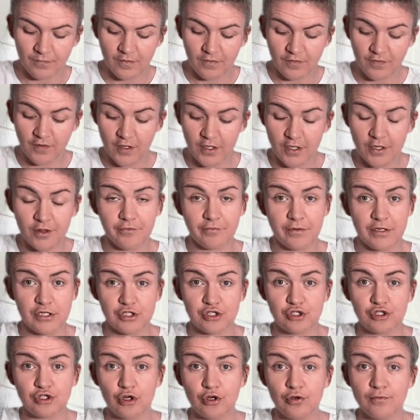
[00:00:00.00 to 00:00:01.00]
33 is
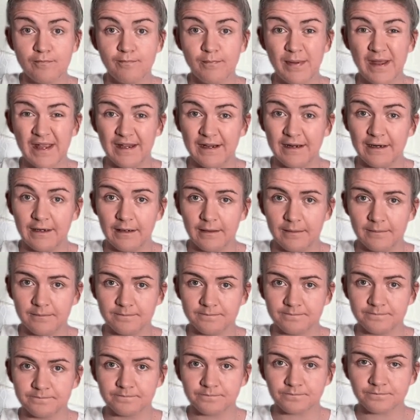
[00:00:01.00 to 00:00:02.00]
too big.
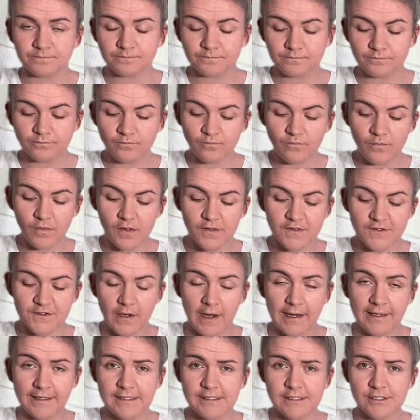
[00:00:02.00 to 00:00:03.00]
So
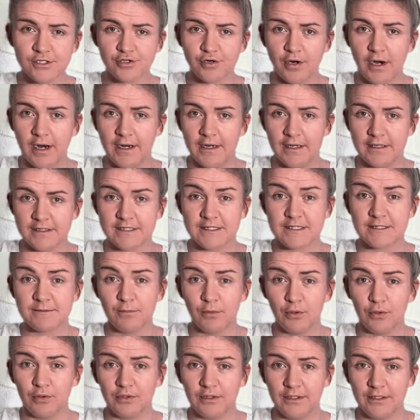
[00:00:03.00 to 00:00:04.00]
I need to try a
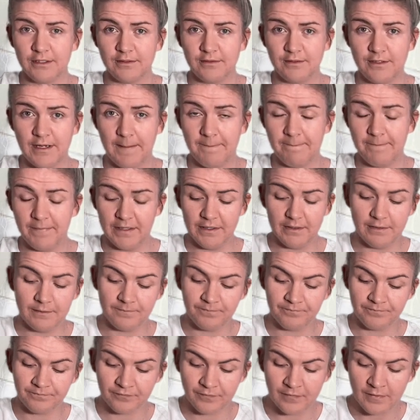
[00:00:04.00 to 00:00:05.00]
smaller number.
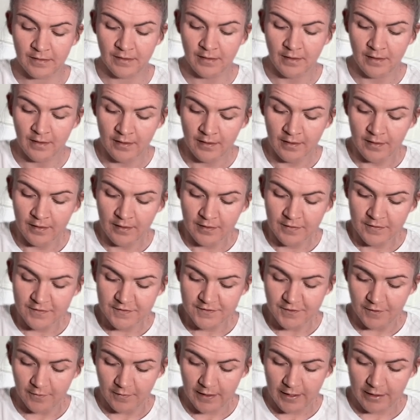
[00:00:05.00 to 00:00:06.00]

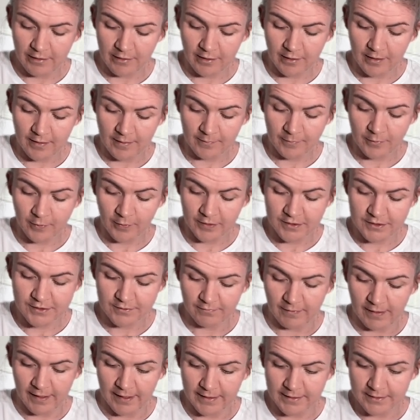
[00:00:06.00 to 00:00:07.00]
So here I'm going to
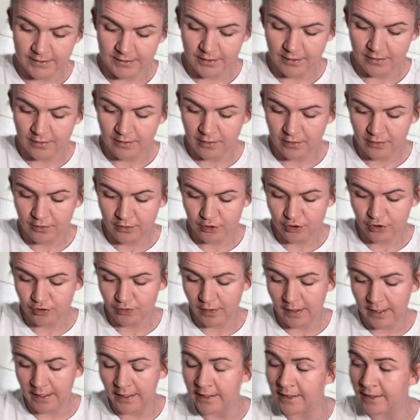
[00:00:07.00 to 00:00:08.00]
write
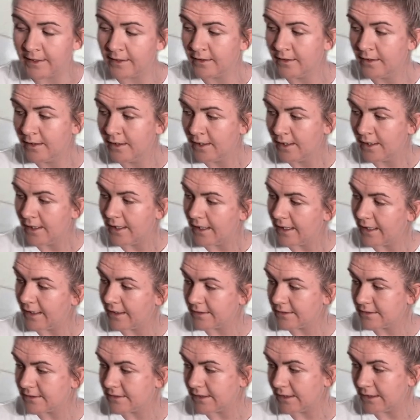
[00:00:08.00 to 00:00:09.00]
try
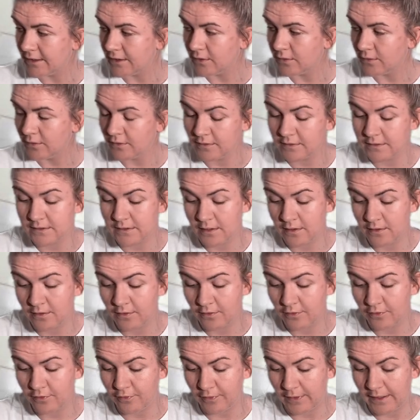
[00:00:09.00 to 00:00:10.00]
x equals
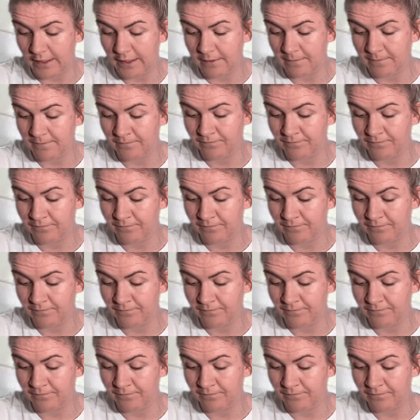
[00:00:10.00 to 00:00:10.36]
3.